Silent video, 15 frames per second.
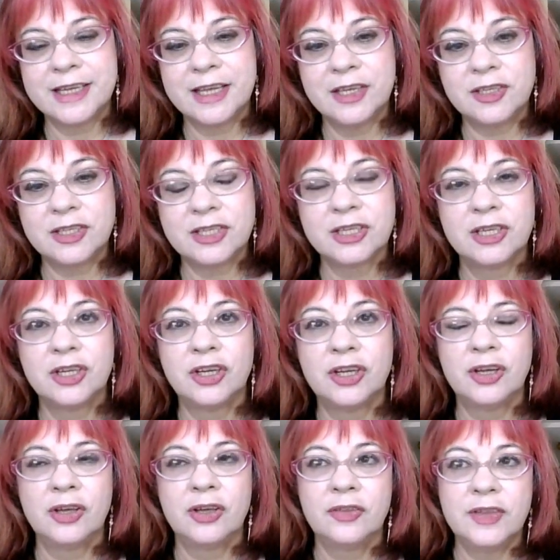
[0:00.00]
date,
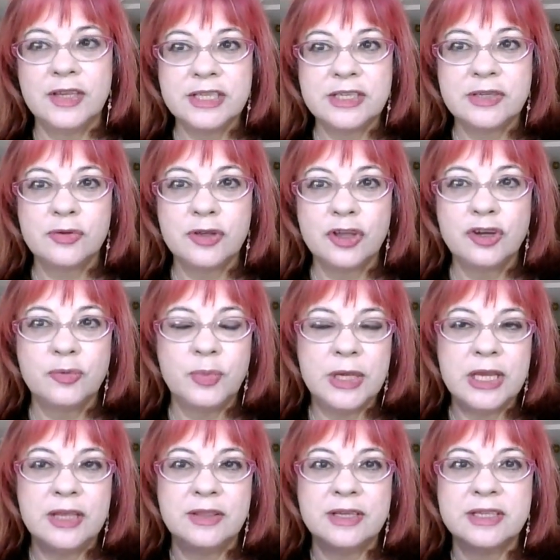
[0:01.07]
there's still going to
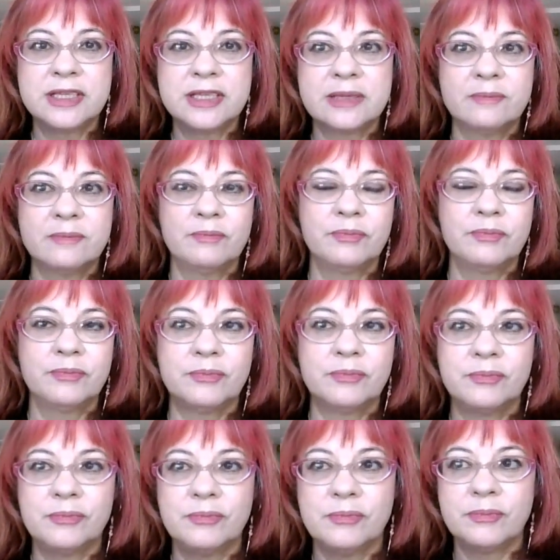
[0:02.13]
be this
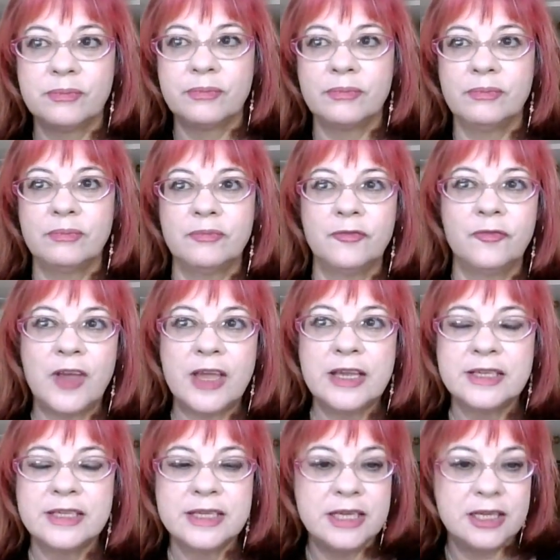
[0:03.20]

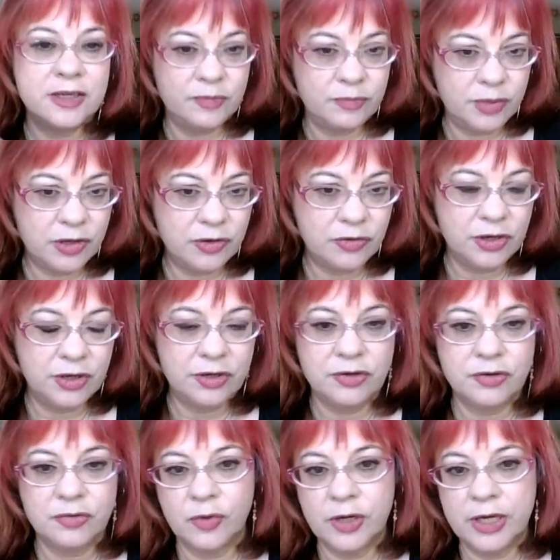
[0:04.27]
phasing in
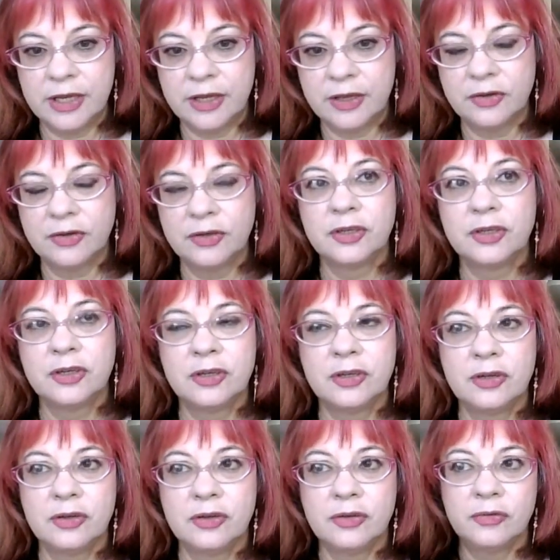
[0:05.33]
period where
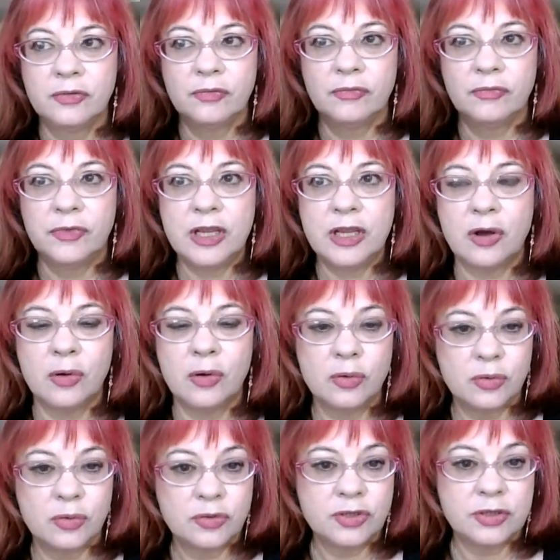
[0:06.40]
the
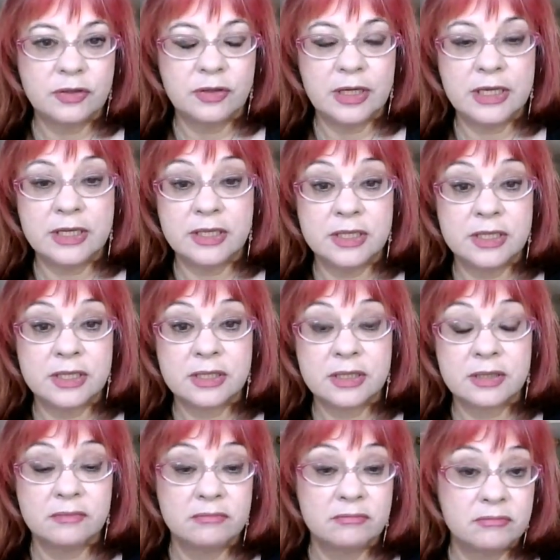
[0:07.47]
old
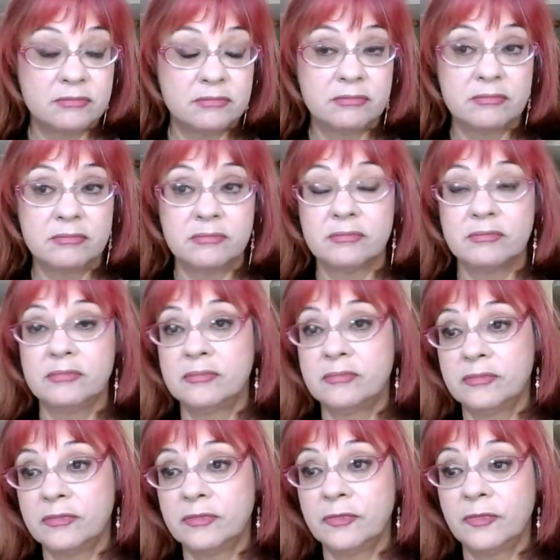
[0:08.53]
is
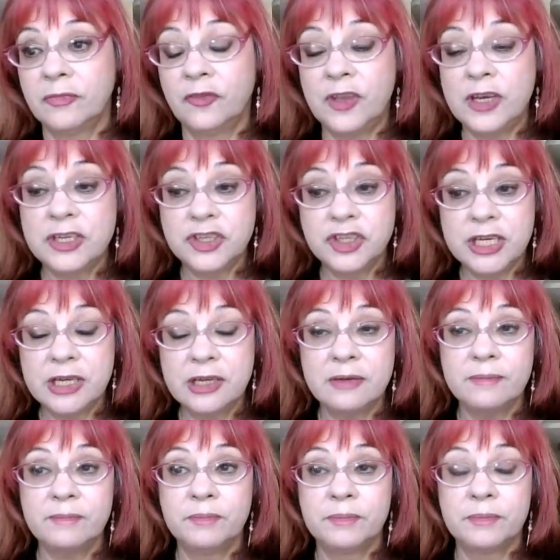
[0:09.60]

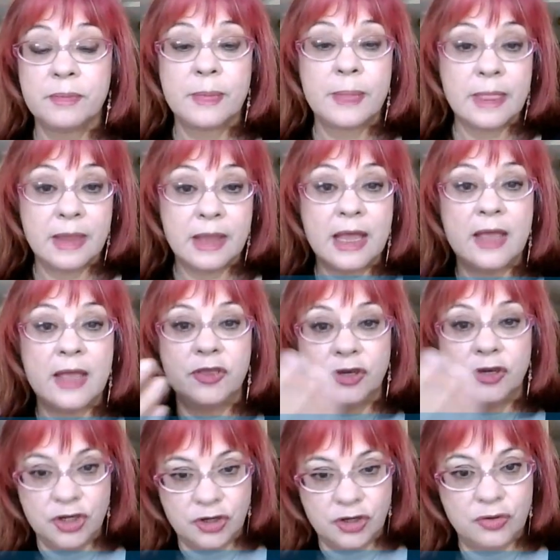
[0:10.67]
finishing and
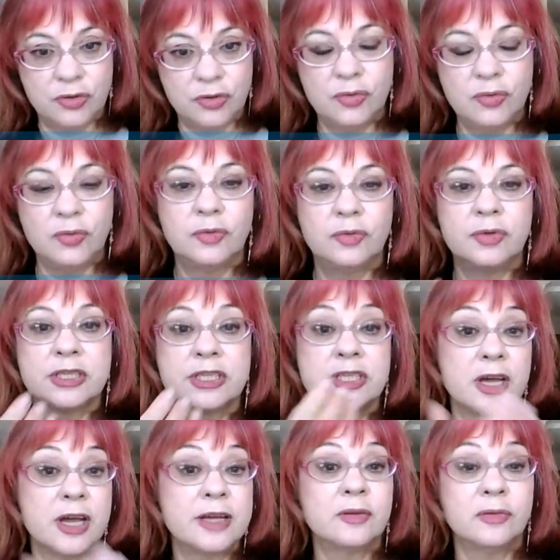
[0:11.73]
the new
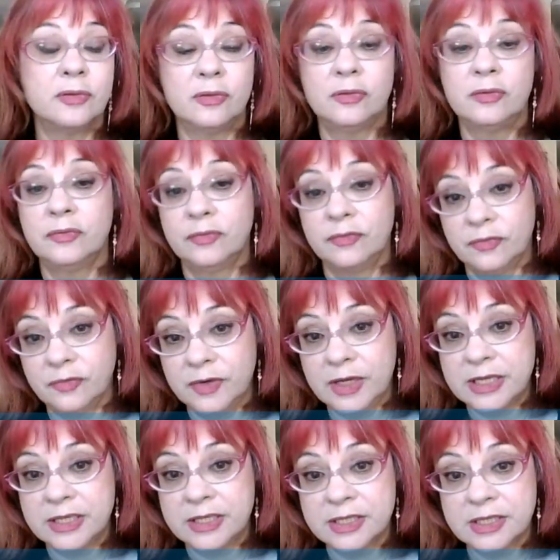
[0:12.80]
cycle
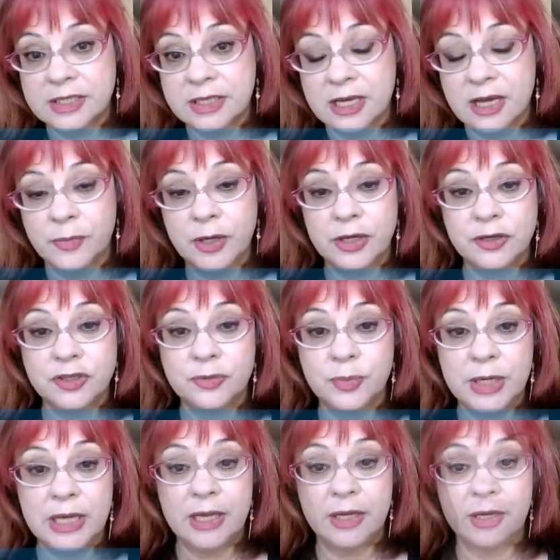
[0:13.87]
is coming into
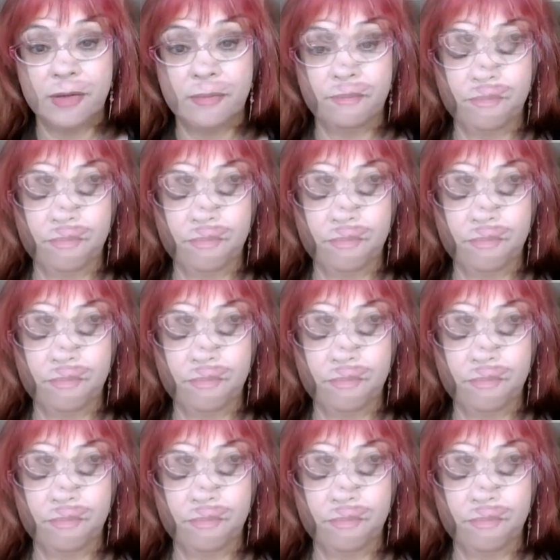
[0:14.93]
being.